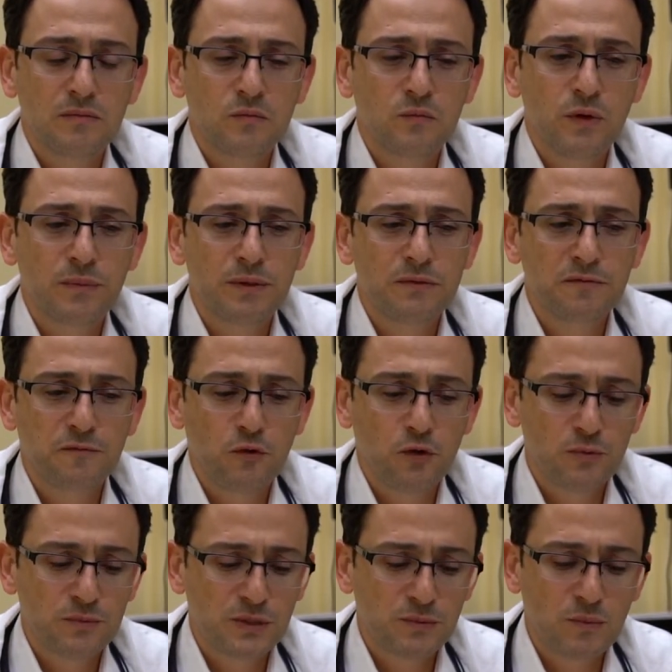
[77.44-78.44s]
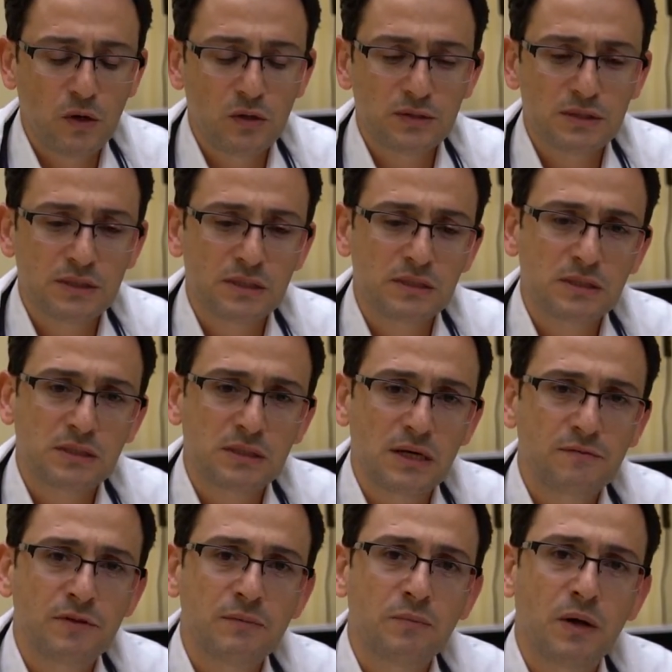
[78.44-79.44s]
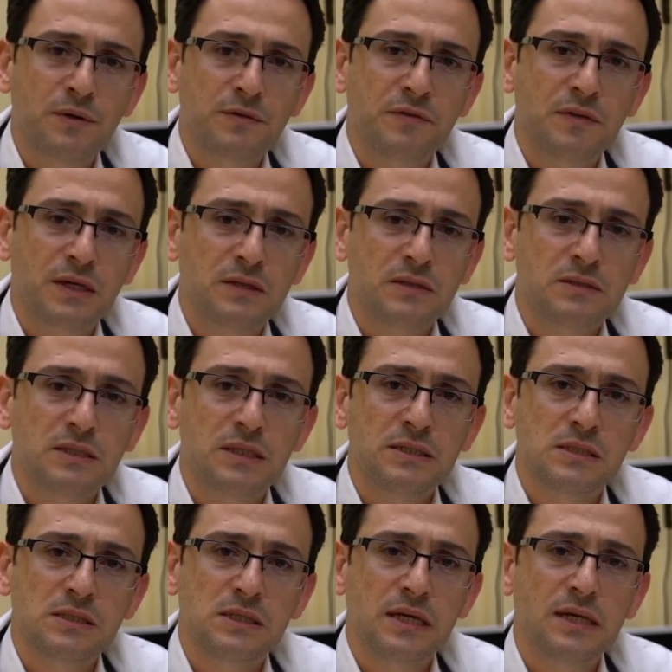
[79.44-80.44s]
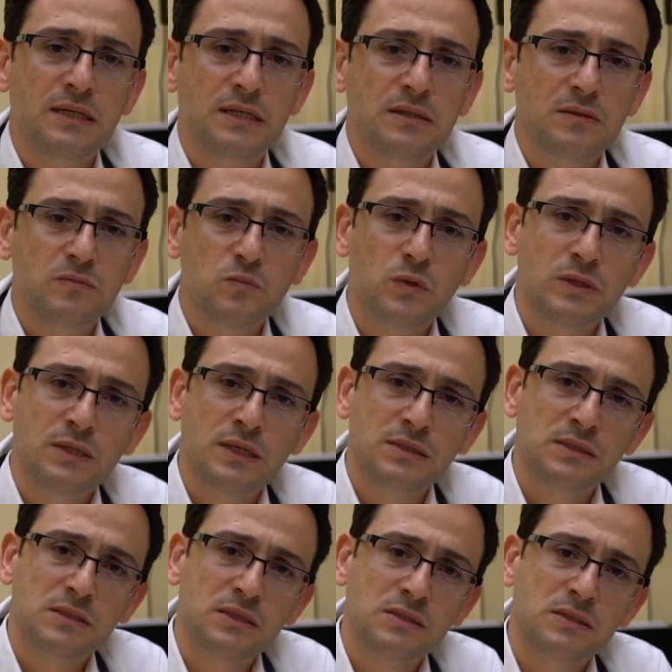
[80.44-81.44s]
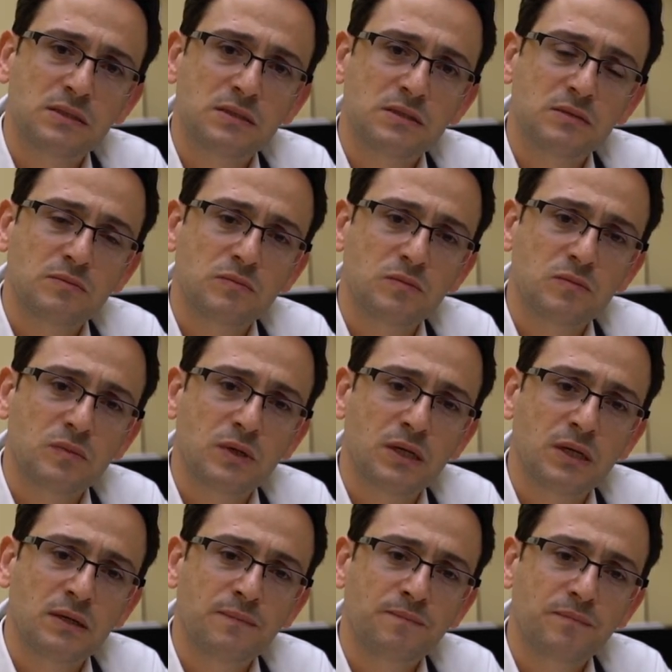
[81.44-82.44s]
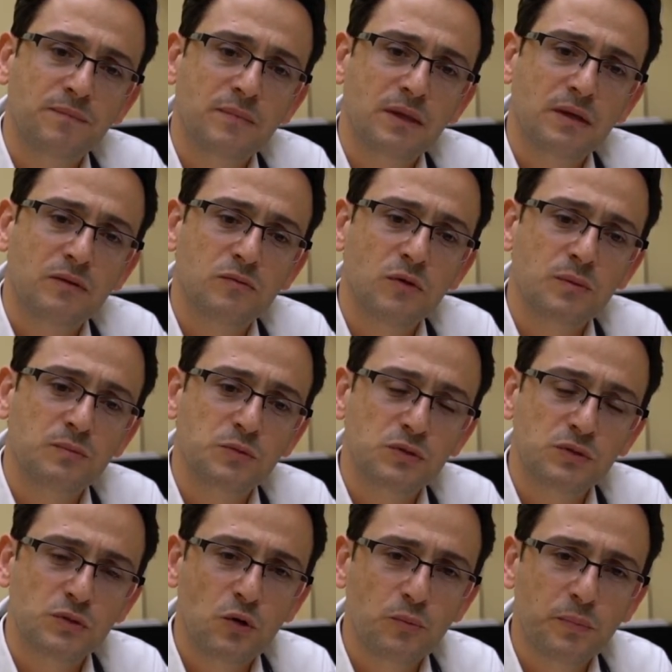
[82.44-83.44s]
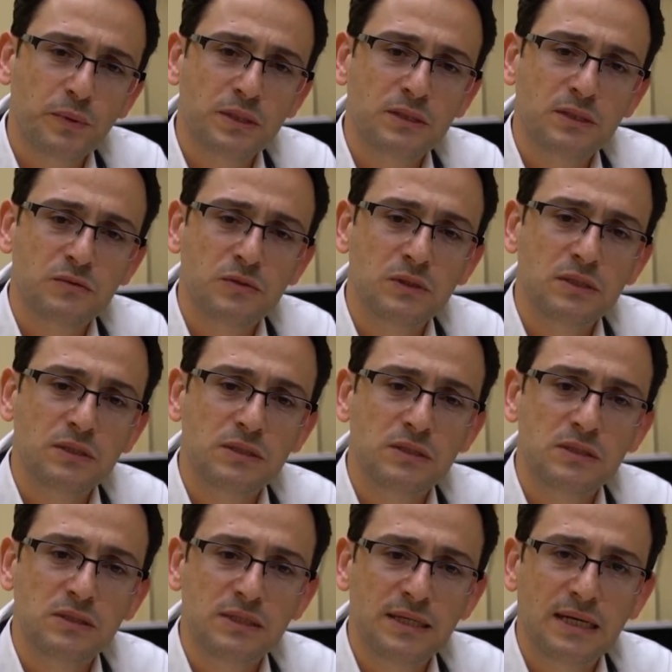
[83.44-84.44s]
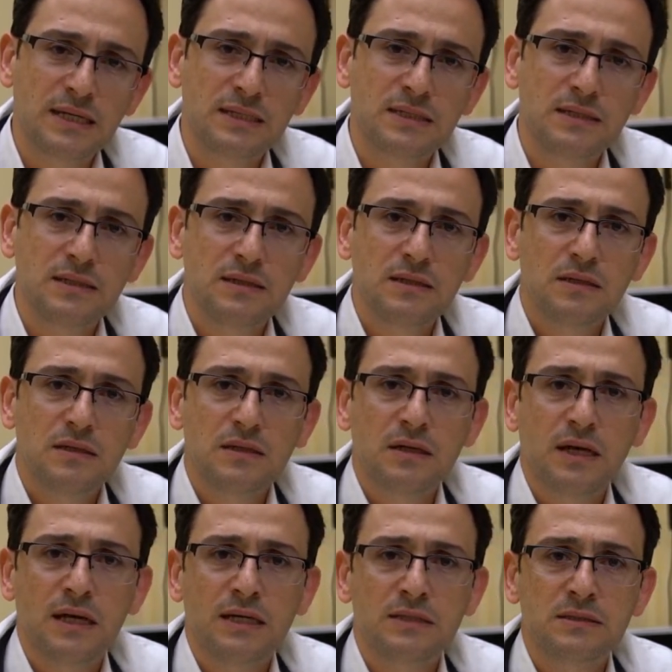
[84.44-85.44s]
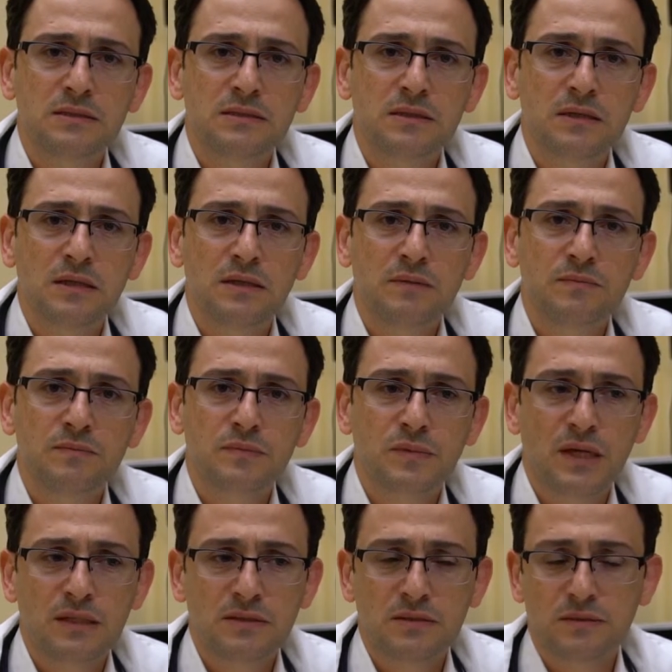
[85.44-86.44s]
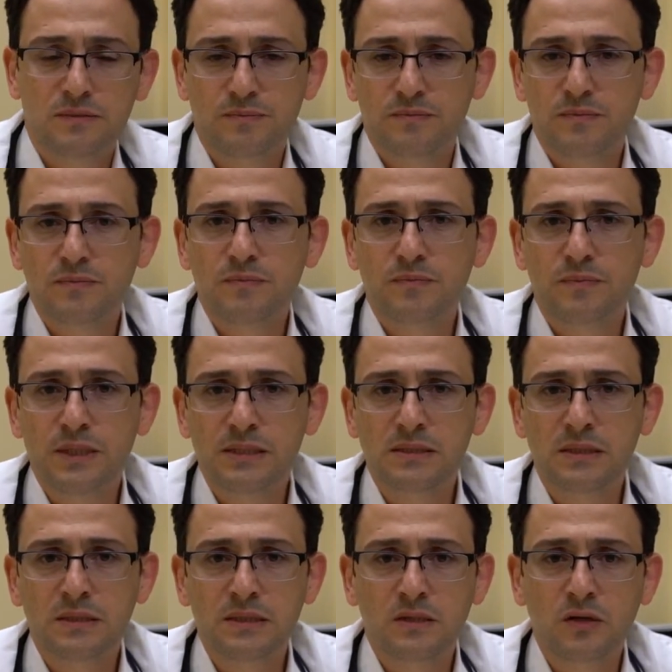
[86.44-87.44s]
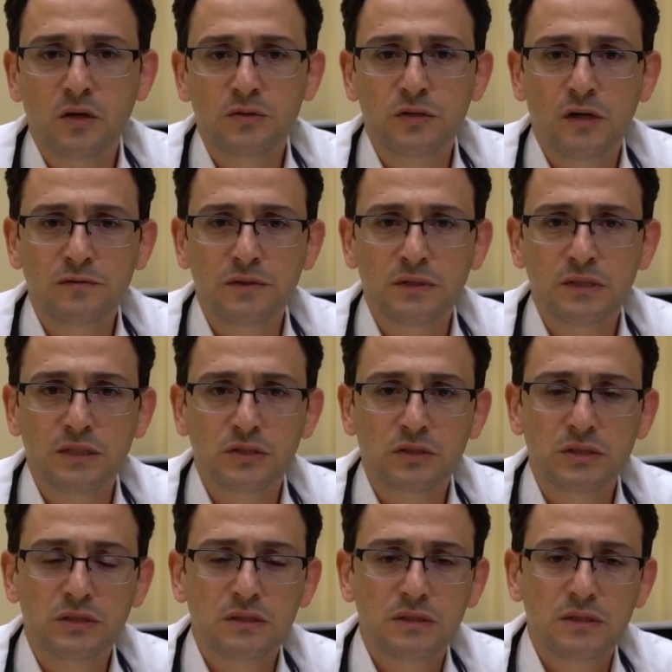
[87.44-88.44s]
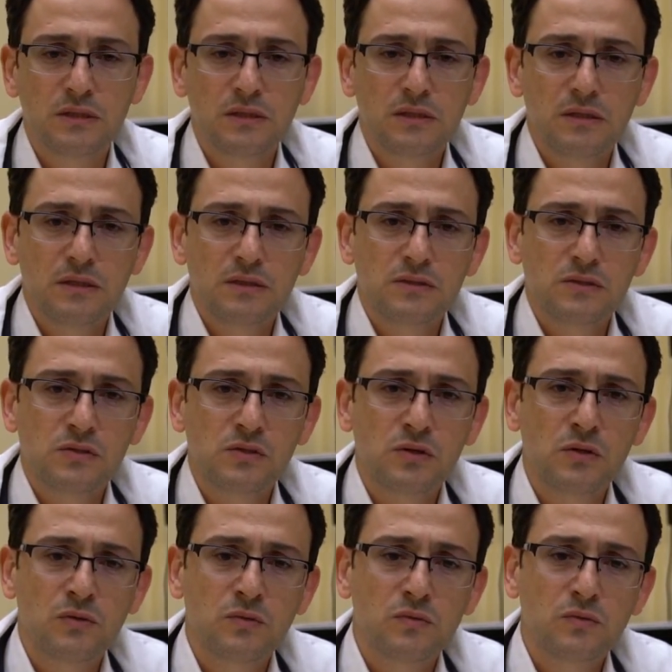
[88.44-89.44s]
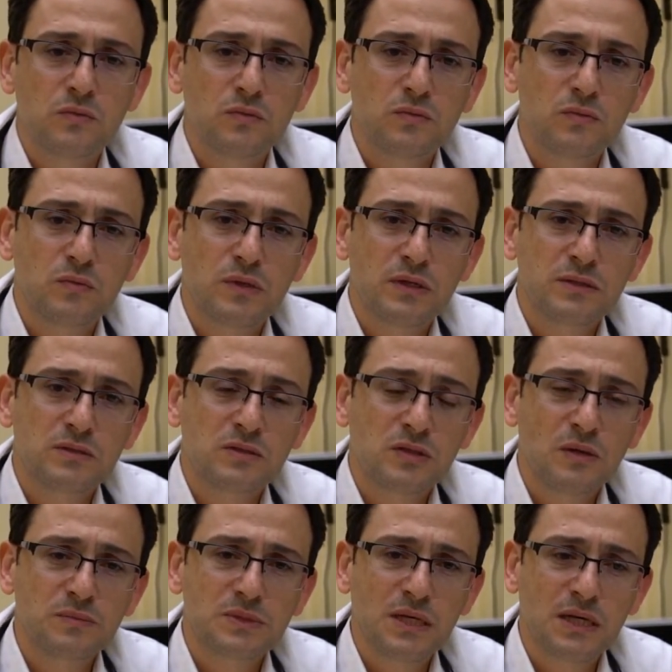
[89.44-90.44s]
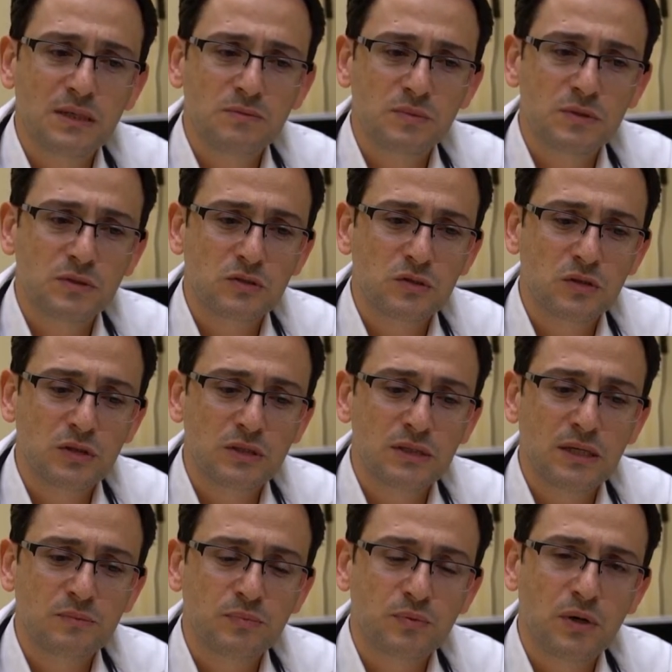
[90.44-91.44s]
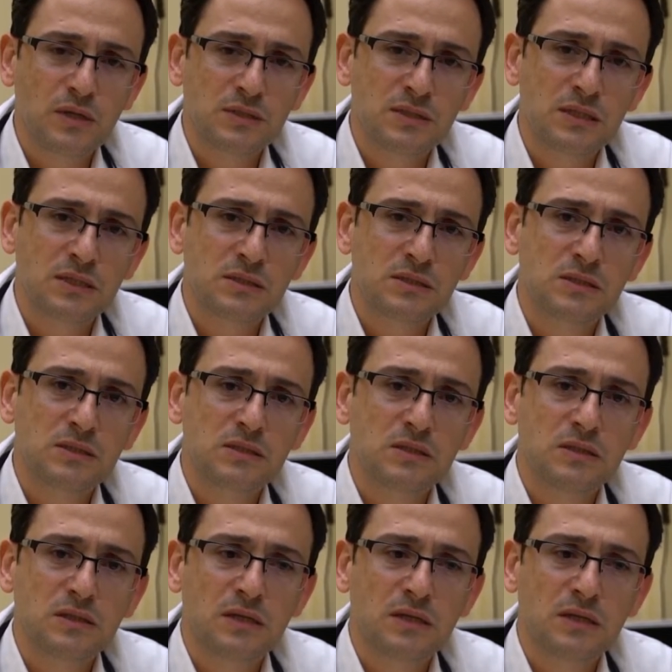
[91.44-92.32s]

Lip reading: women form small cysts every month that contains the egg. When that cyst ruptures open, it releases the egg, and that's basically called ovulation. So sometimes during that process